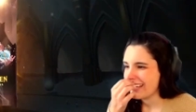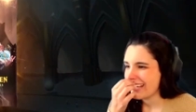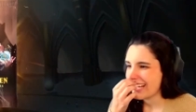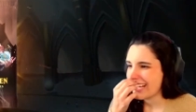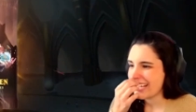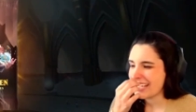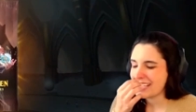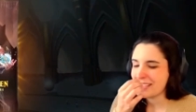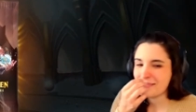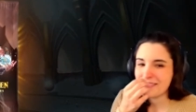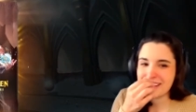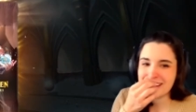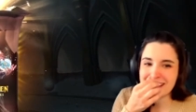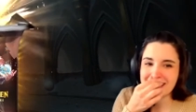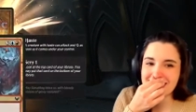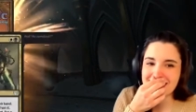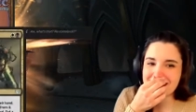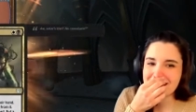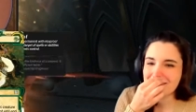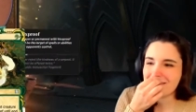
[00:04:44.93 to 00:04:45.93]
I am
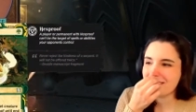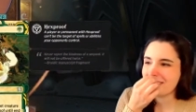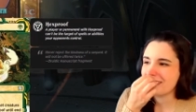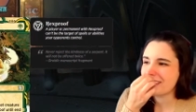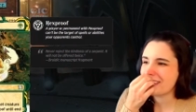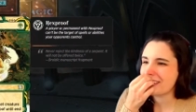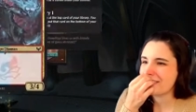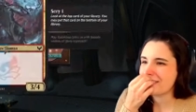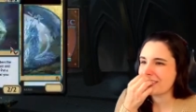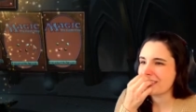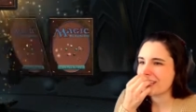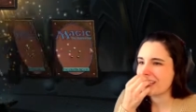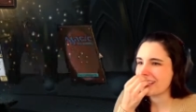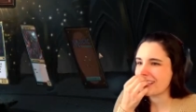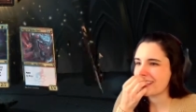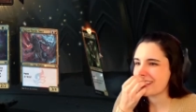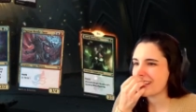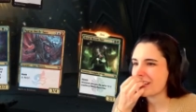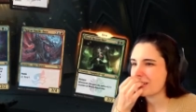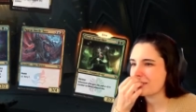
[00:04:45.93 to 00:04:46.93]
seeing some useful
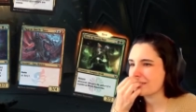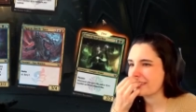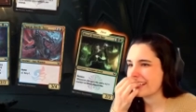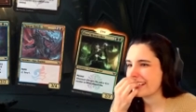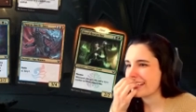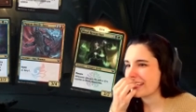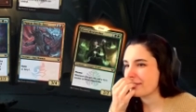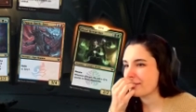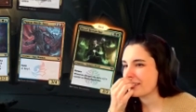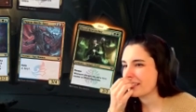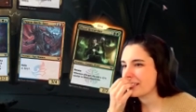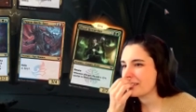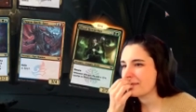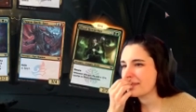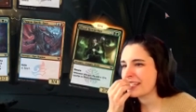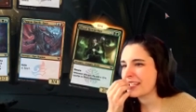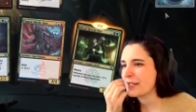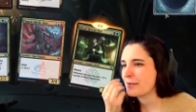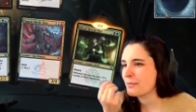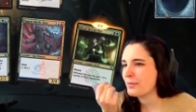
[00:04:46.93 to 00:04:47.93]
cards already, and we are
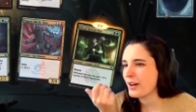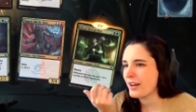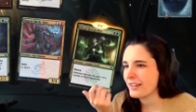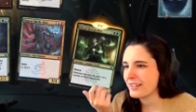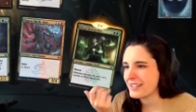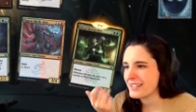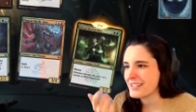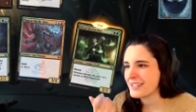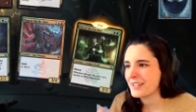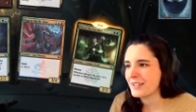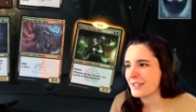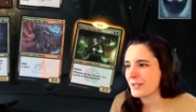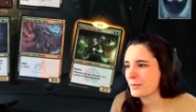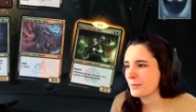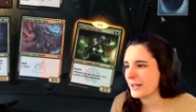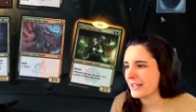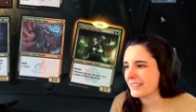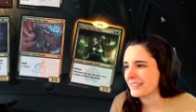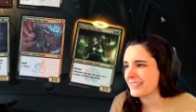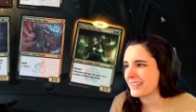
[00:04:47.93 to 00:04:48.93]
making progress on our
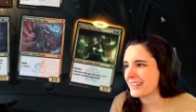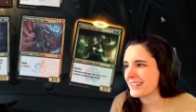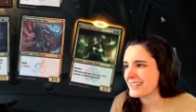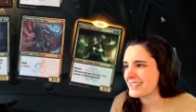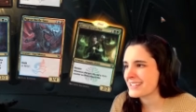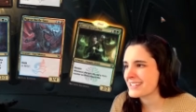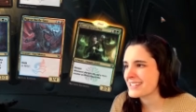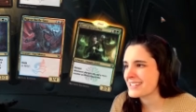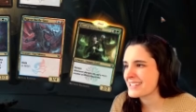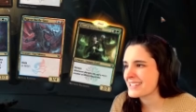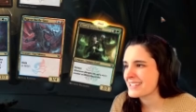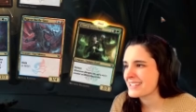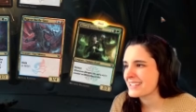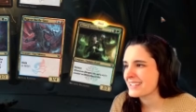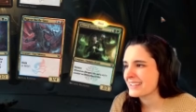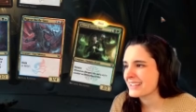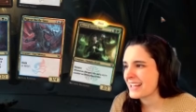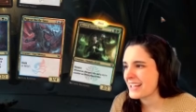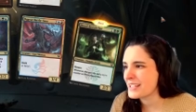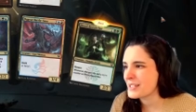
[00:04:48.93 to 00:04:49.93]
wild cards.
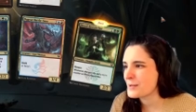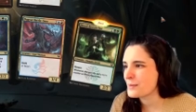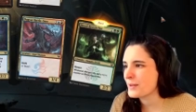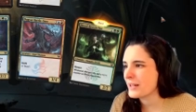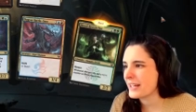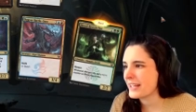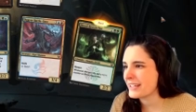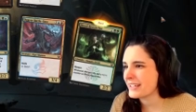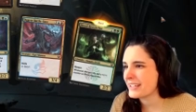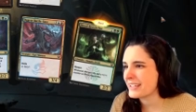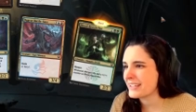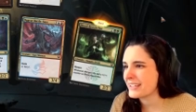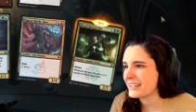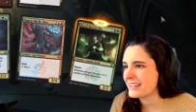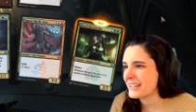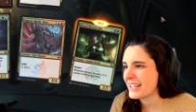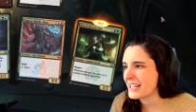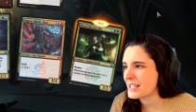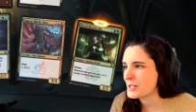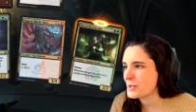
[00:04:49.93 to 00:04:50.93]
That's what I need.
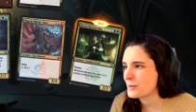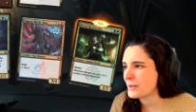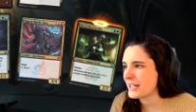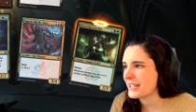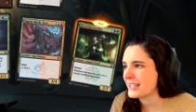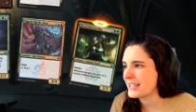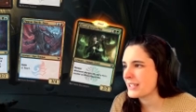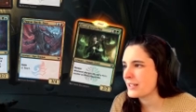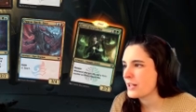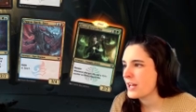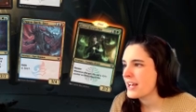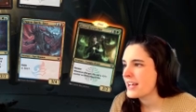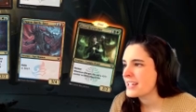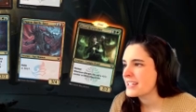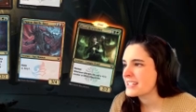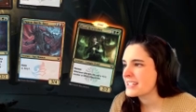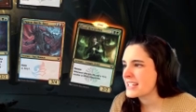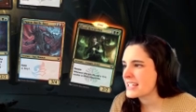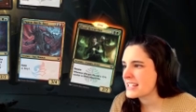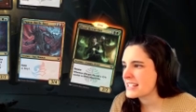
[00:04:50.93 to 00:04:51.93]
That's what I need.
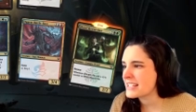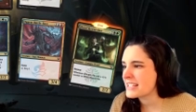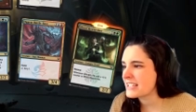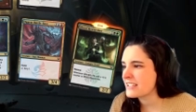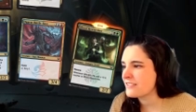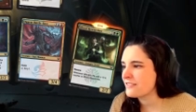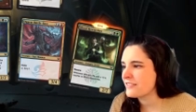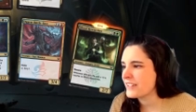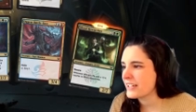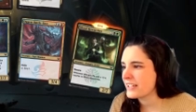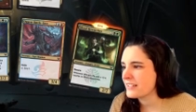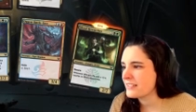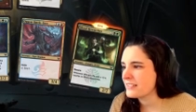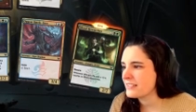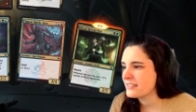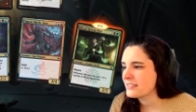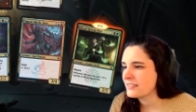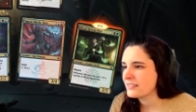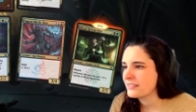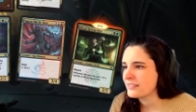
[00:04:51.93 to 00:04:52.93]
Snakeskin Veil,
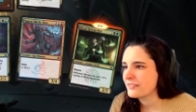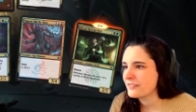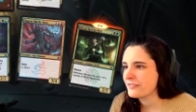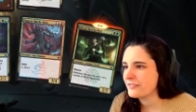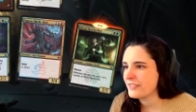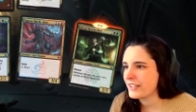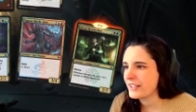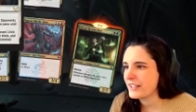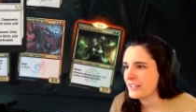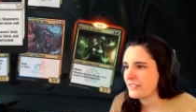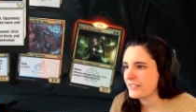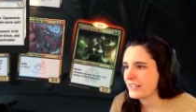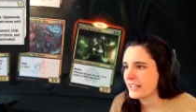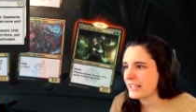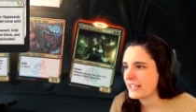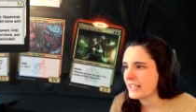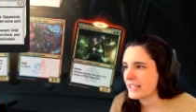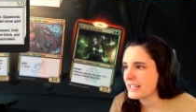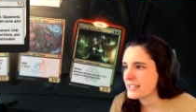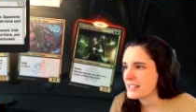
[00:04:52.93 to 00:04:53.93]
very
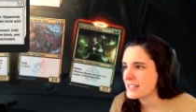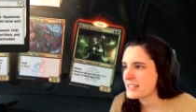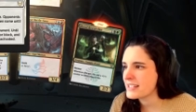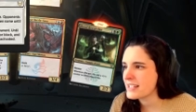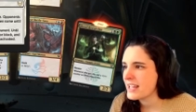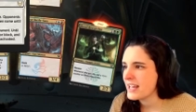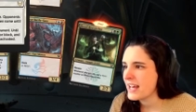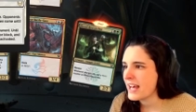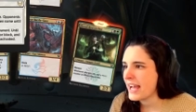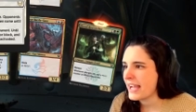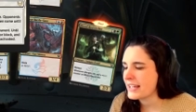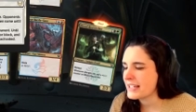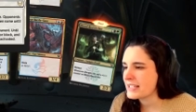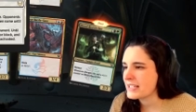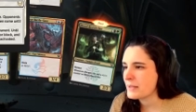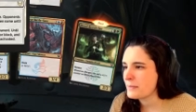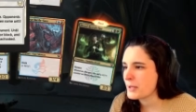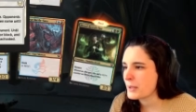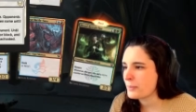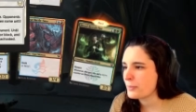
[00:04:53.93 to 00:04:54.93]
nice.
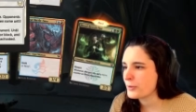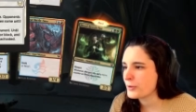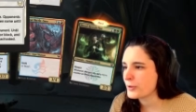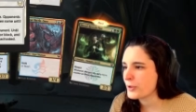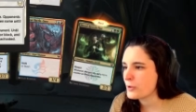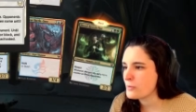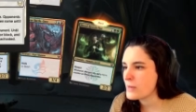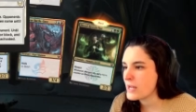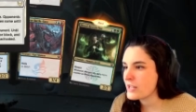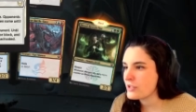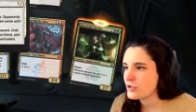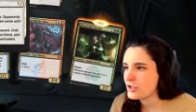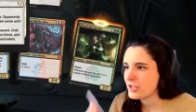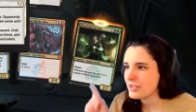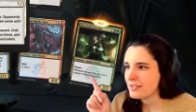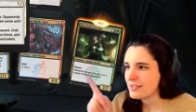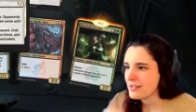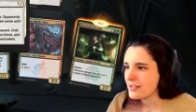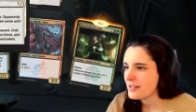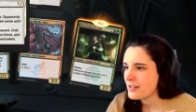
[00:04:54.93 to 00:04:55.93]
Academic Probation,
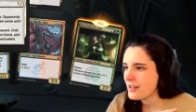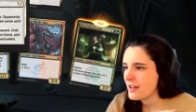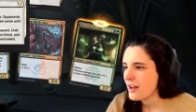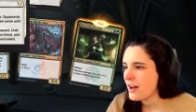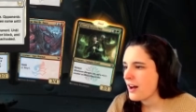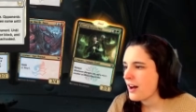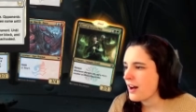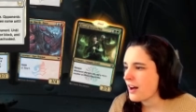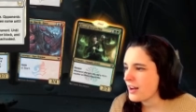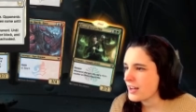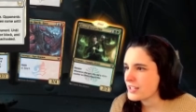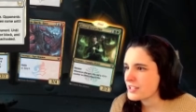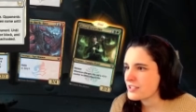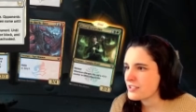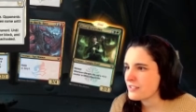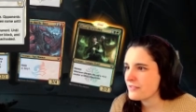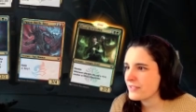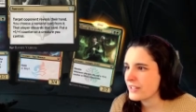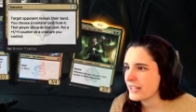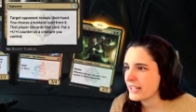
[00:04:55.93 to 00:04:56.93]

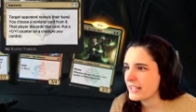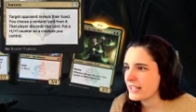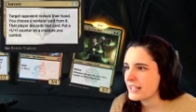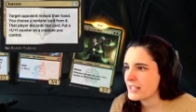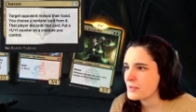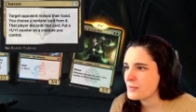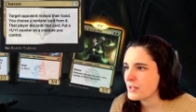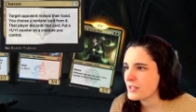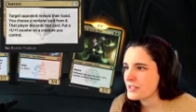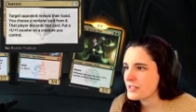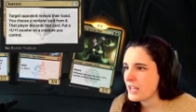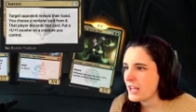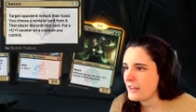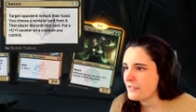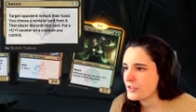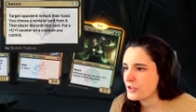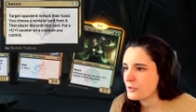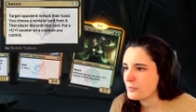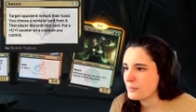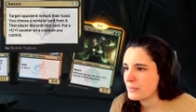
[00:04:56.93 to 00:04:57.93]
also very nice. We also have
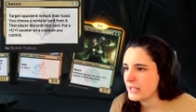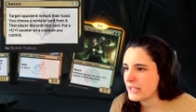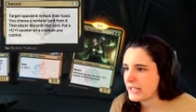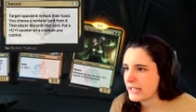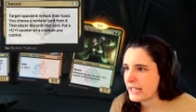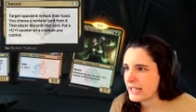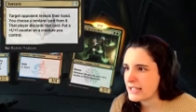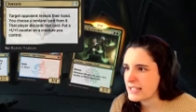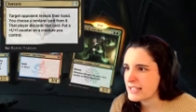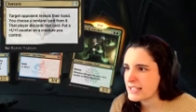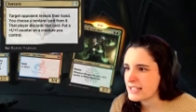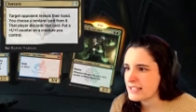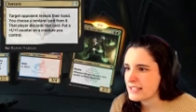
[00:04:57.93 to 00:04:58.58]
Humiliate.